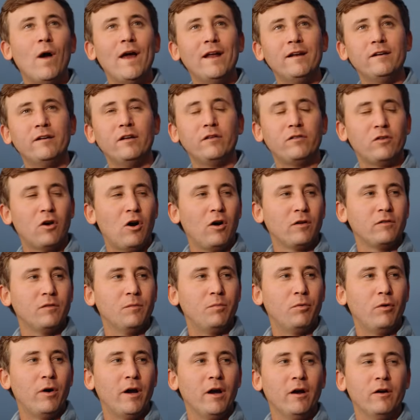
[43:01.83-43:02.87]
when to talk to
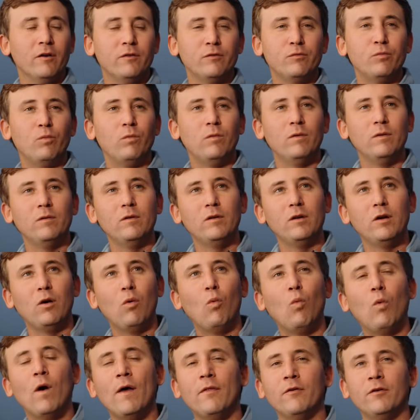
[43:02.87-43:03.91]
players,
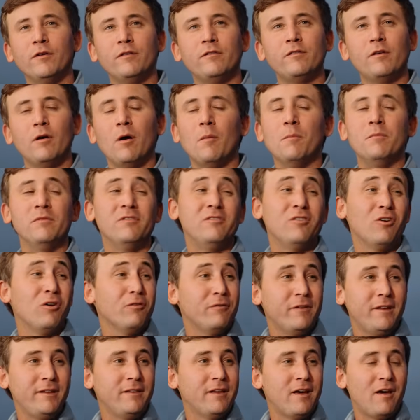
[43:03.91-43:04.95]
whether it's
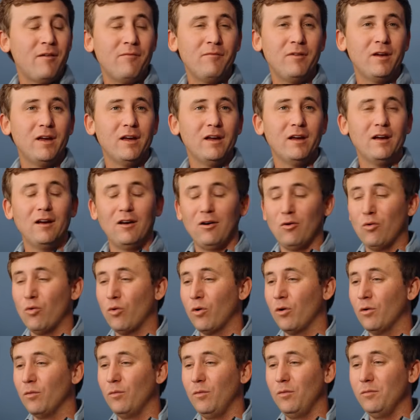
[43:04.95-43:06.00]
observing them
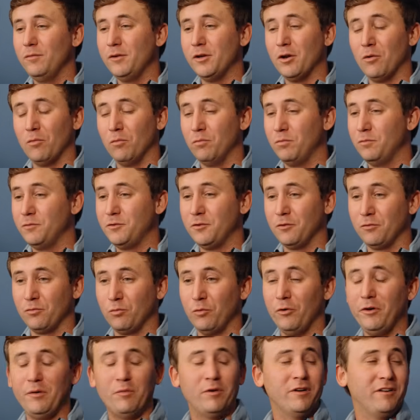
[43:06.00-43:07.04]
or, you know, just
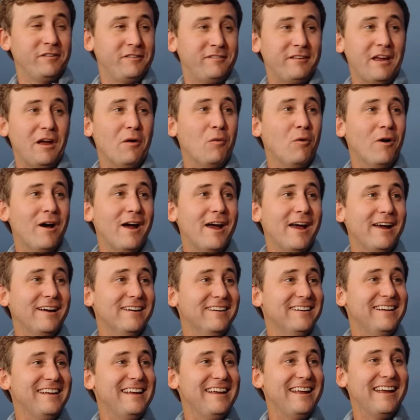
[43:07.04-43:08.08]
really when to stay
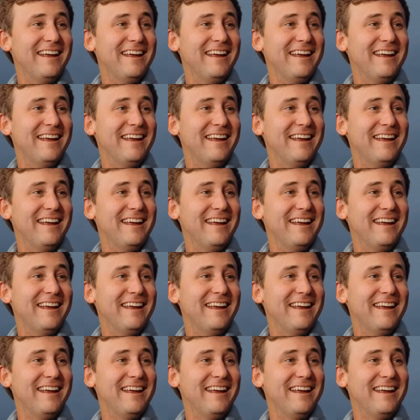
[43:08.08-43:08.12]
away.